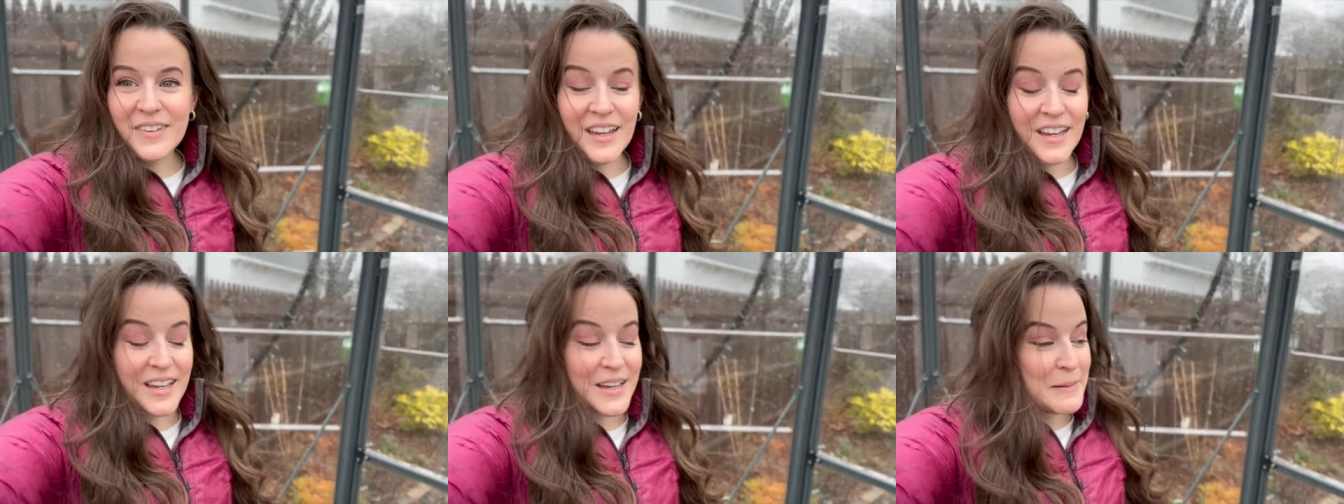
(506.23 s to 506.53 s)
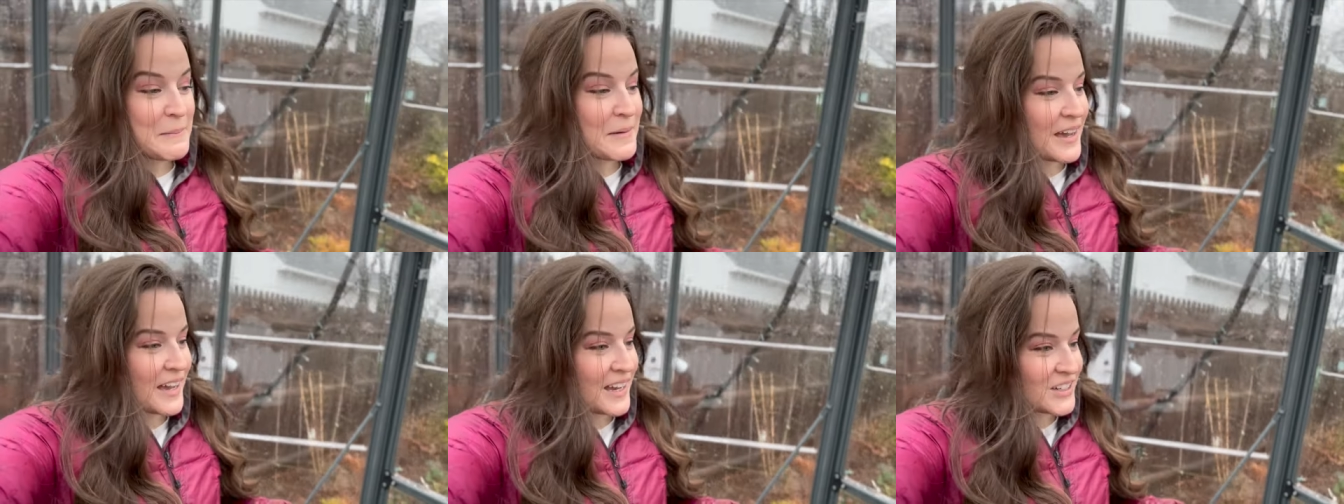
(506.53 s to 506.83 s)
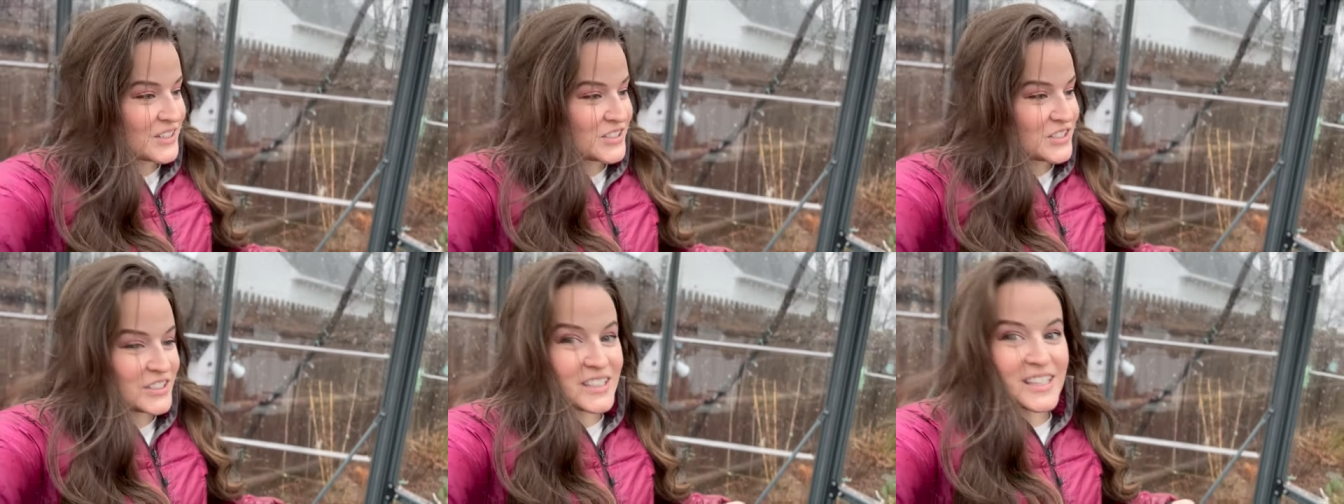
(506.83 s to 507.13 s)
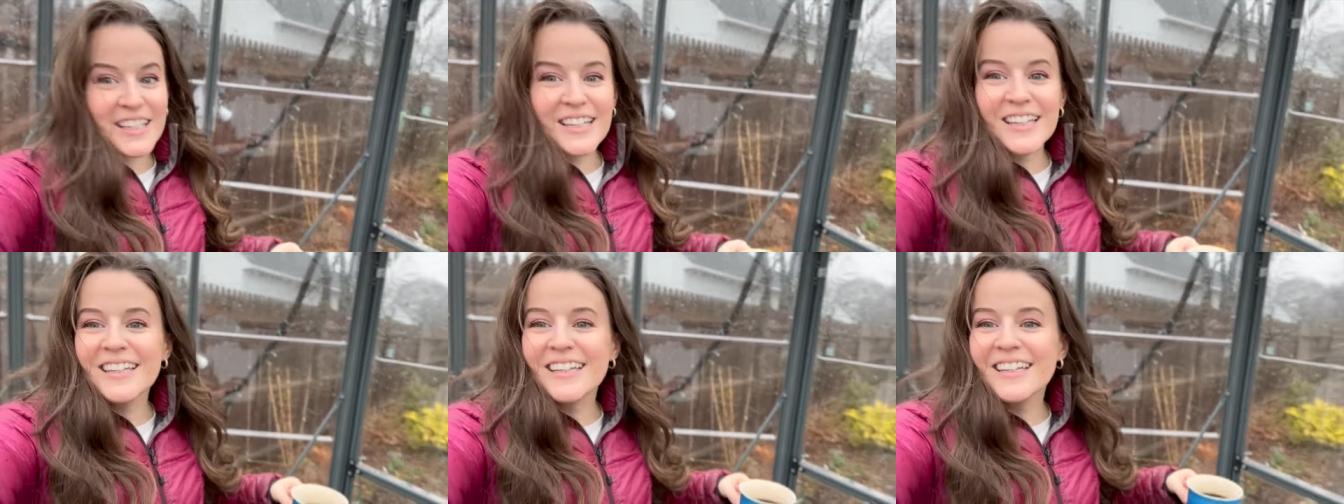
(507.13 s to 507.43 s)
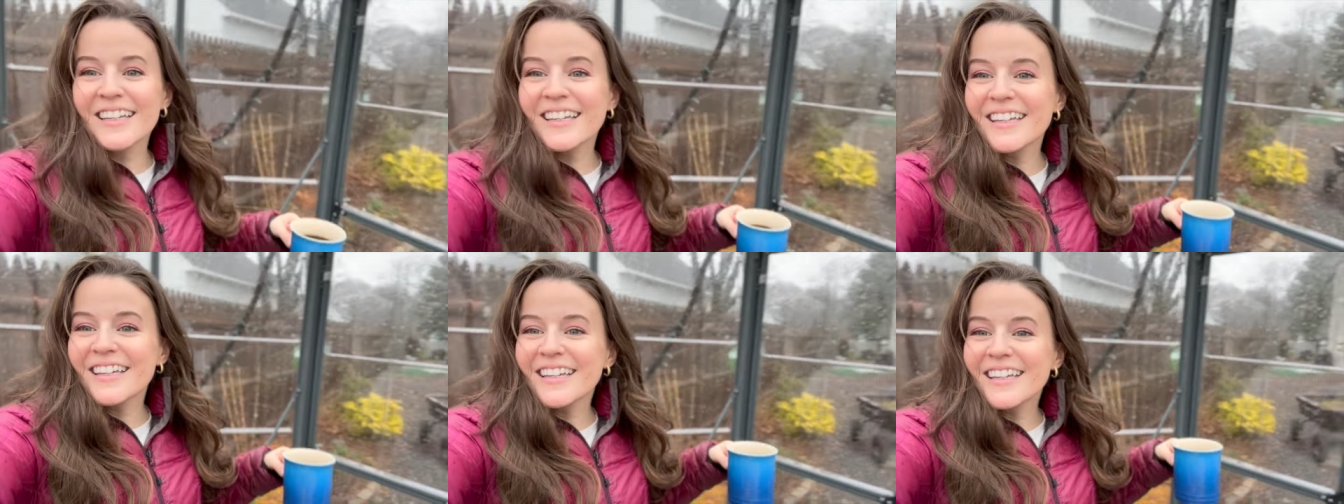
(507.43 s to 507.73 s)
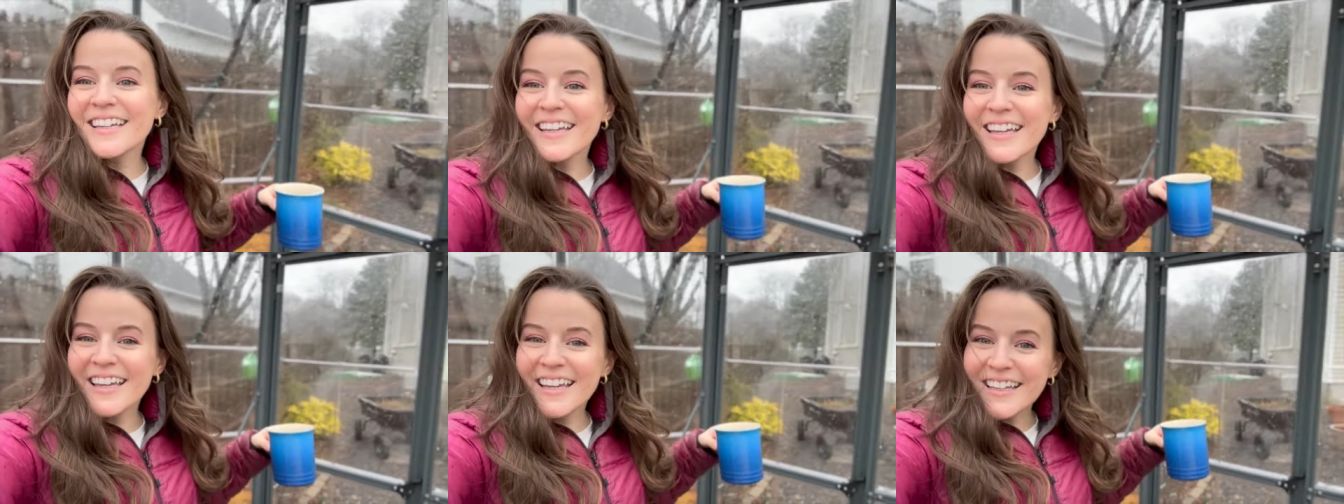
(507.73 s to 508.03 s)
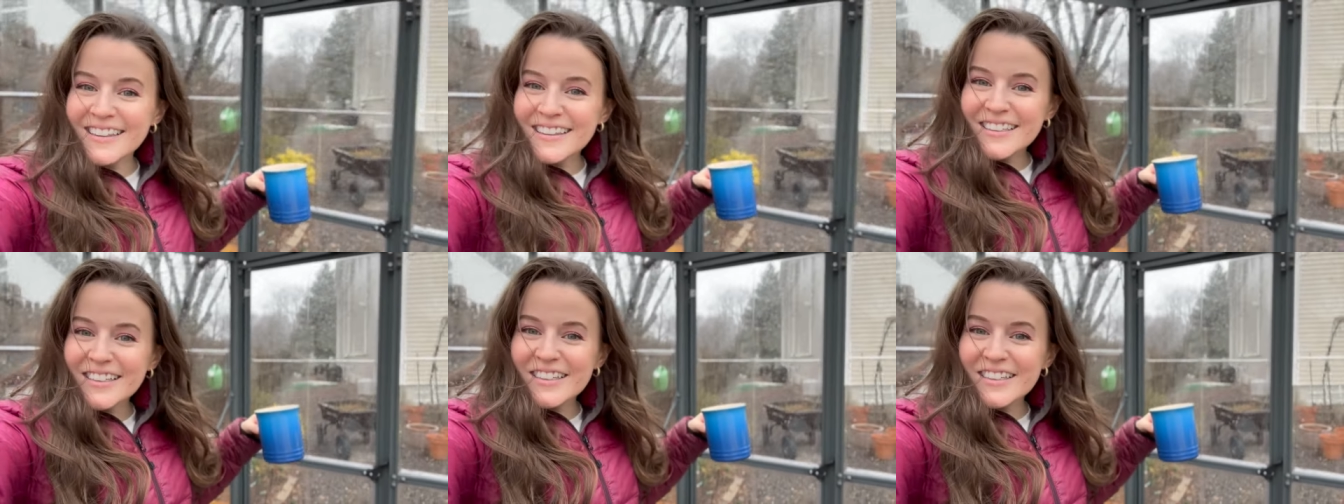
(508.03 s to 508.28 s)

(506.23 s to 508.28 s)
I am actually in the